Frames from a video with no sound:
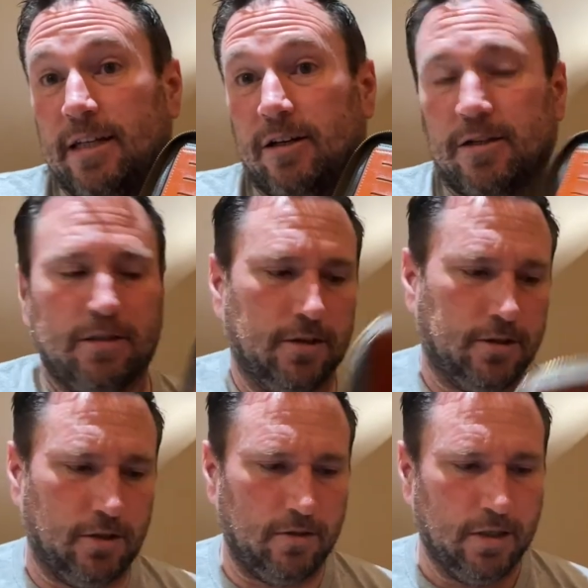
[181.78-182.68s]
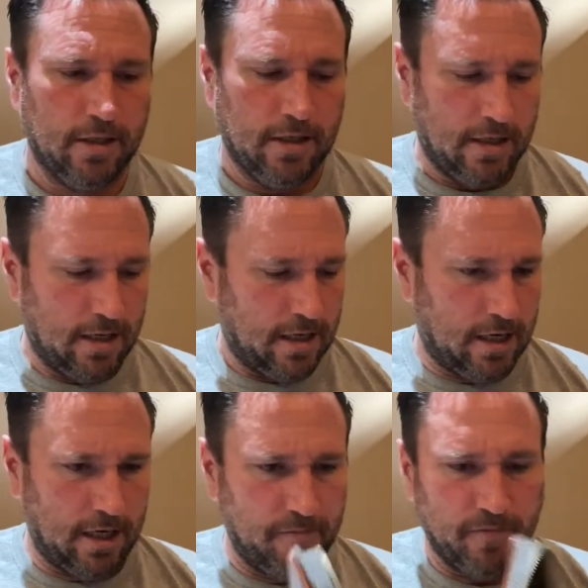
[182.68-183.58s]
cards. So
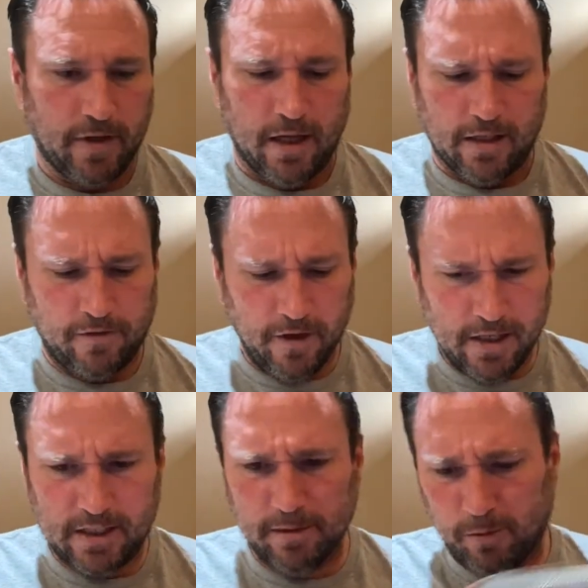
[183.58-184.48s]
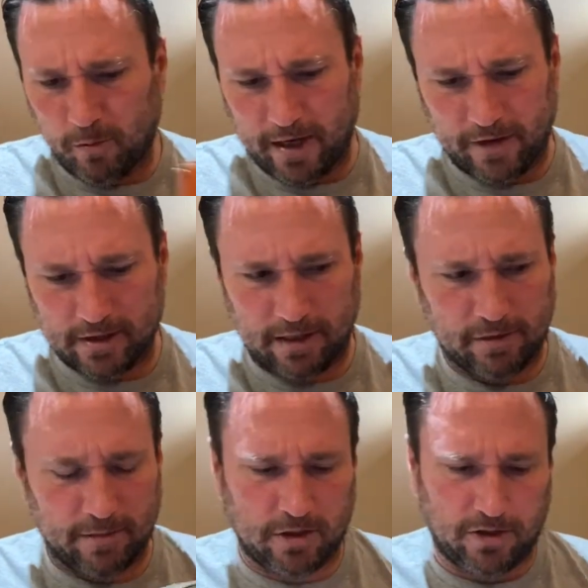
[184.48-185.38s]
it's very simple, but at the same
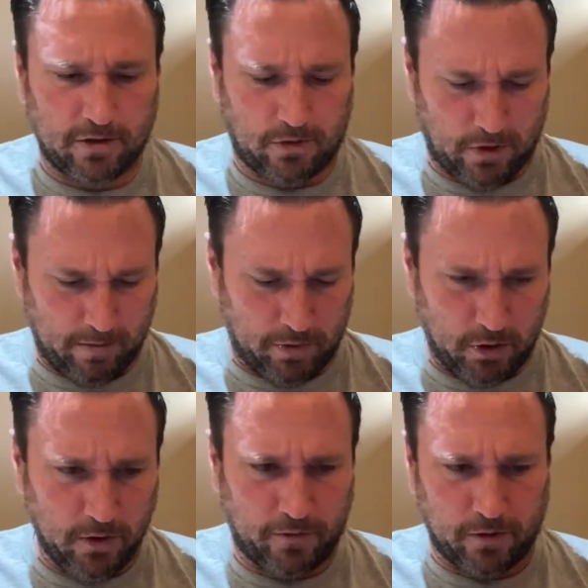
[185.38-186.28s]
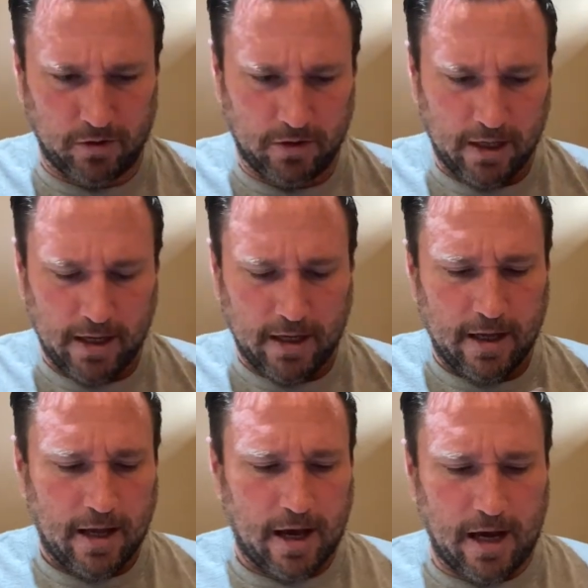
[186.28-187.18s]
time it's also quite beautiful.
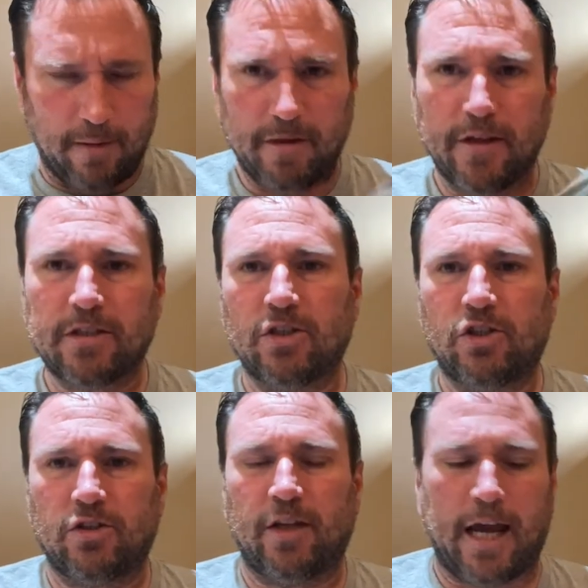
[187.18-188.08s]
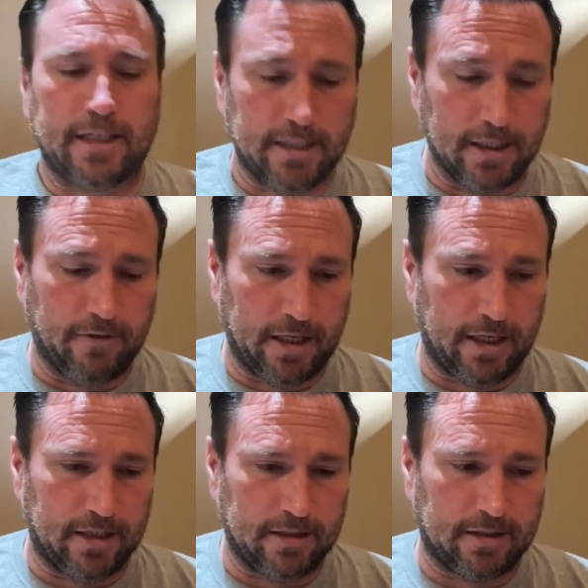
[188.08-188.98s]
And this is just the idea of it,
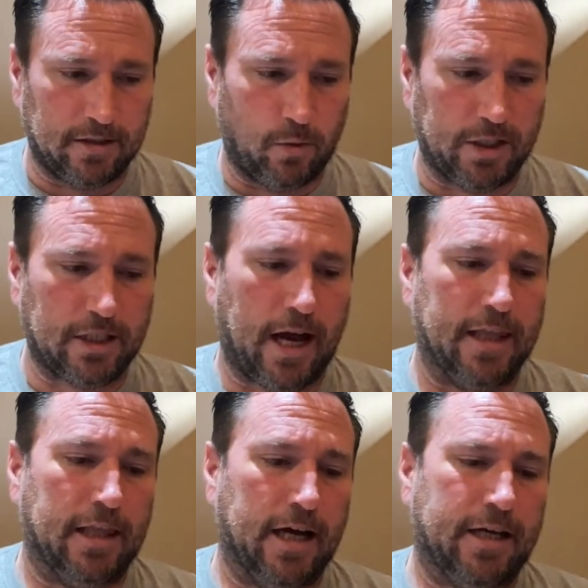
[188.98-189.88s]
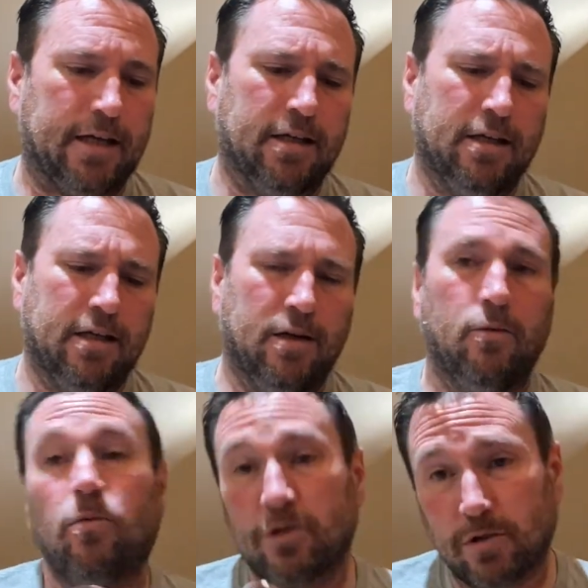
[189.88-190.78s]
is which I like,
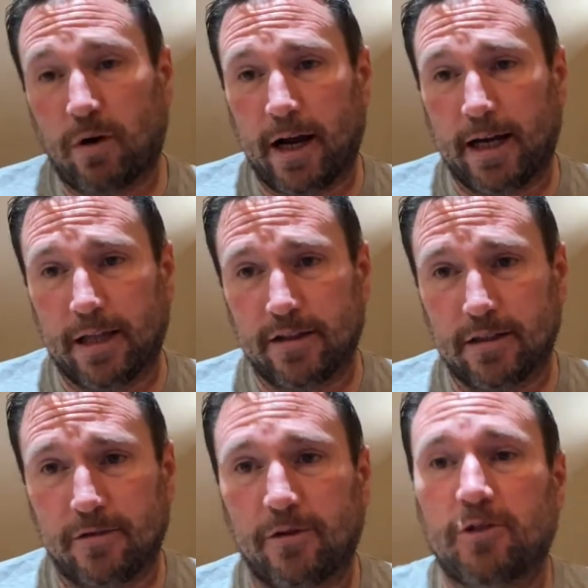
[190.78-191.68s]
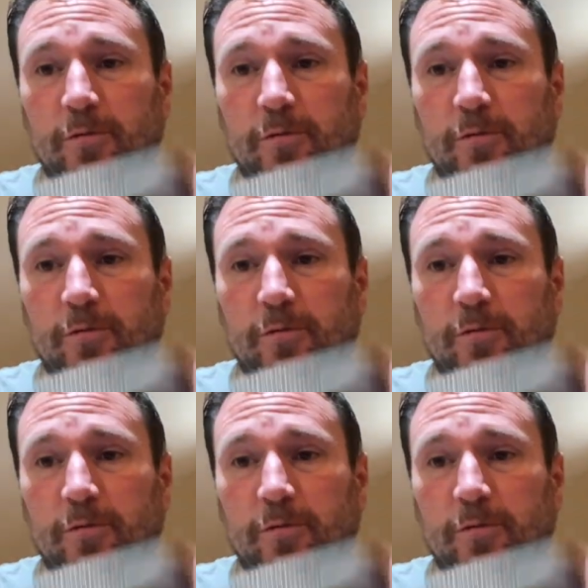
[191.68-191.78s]
which is why I got this in the first